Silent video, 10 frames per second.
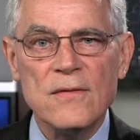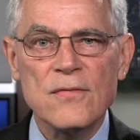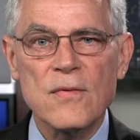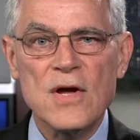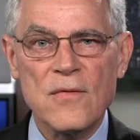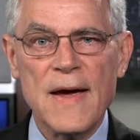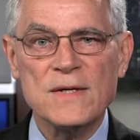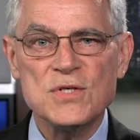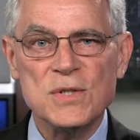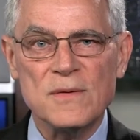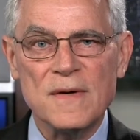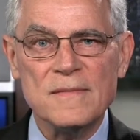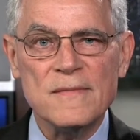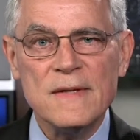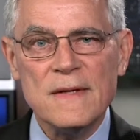3
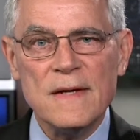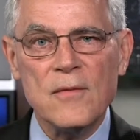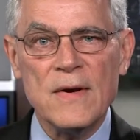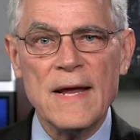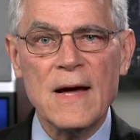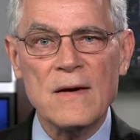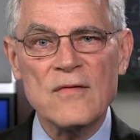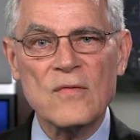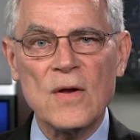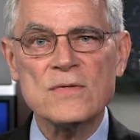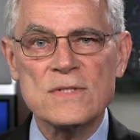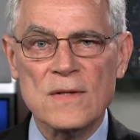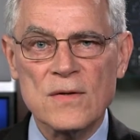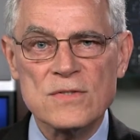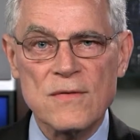grandchildren. And we now live close
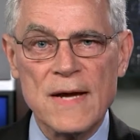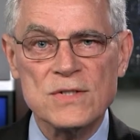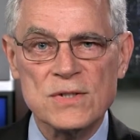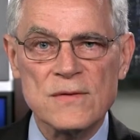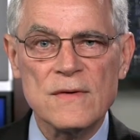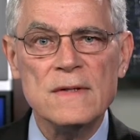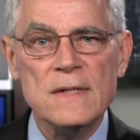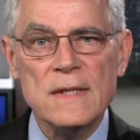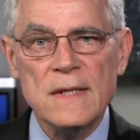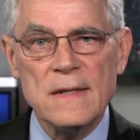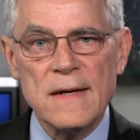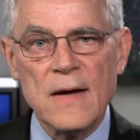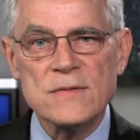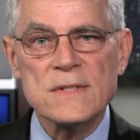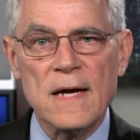to those grandchildren
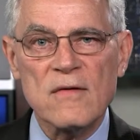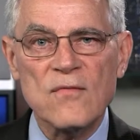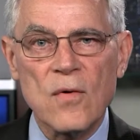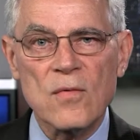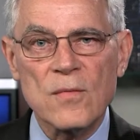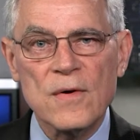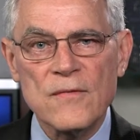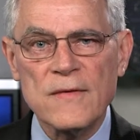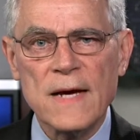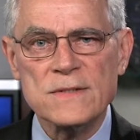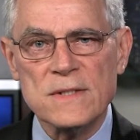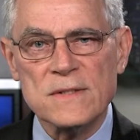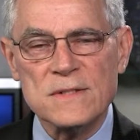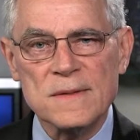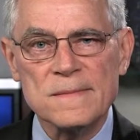outside of Fort Worth,
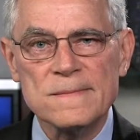Texas.